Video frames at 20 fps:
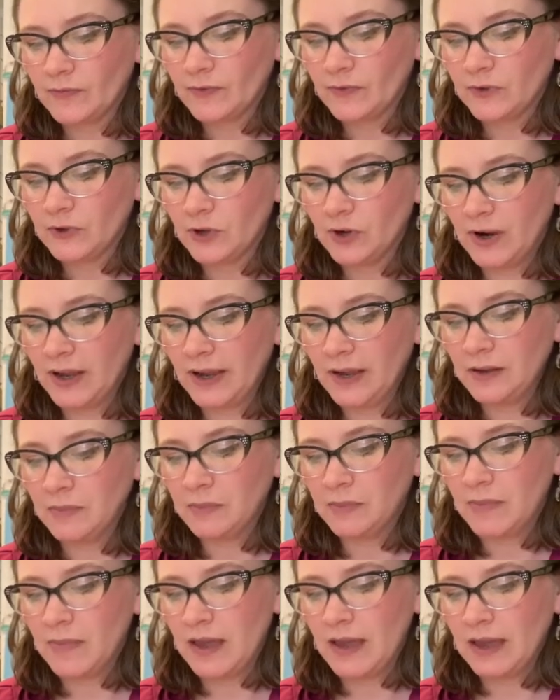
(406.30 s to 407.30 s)
Your egg
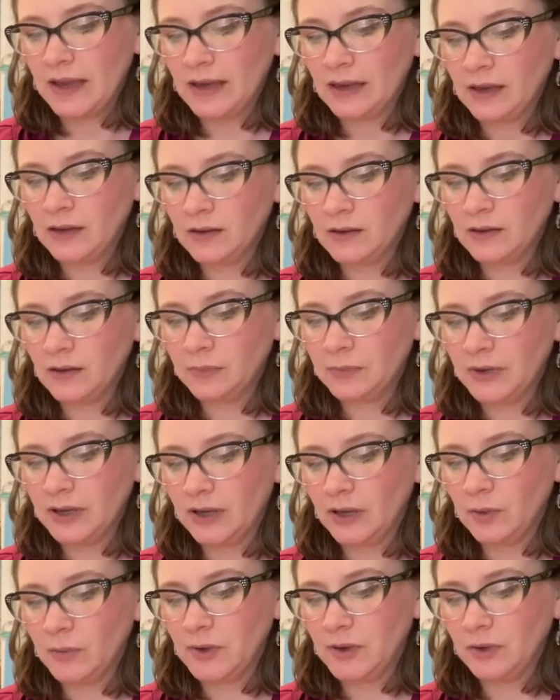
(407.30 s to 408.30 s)
may end up
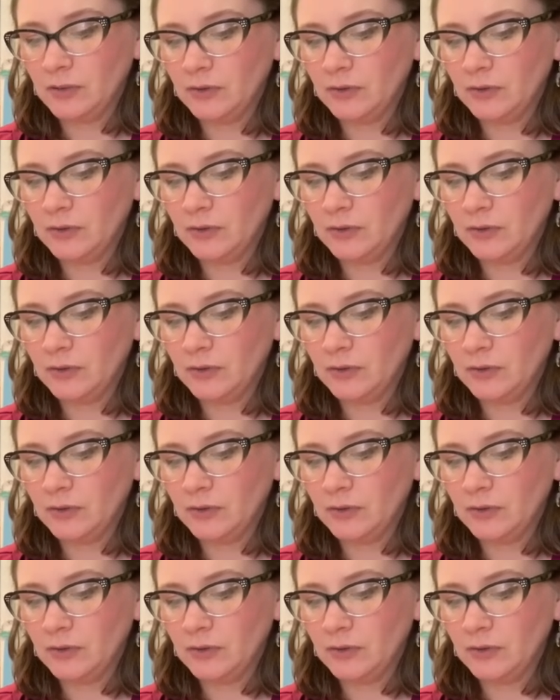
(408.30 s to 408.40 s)
becoming a